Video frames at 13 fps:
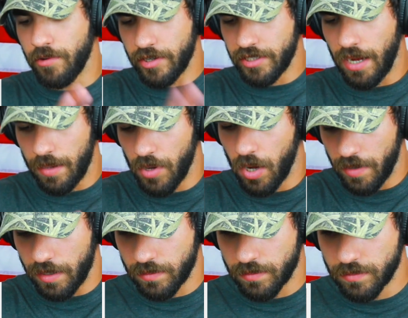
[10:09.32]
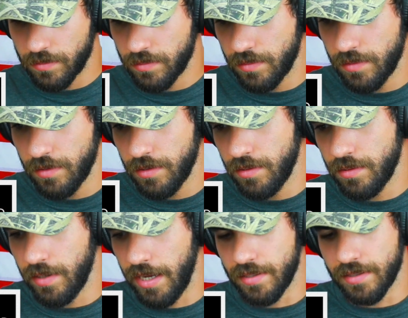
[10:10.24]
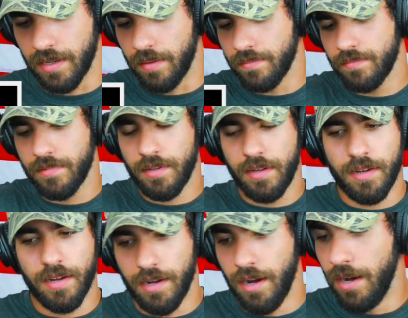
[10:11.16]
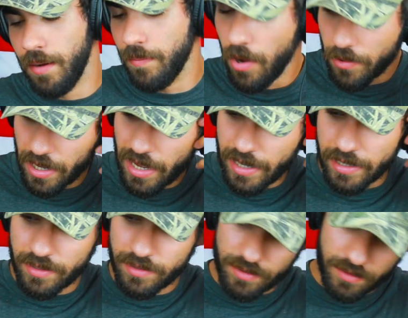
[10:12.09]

great job, Nova. And Tom. Um, okay,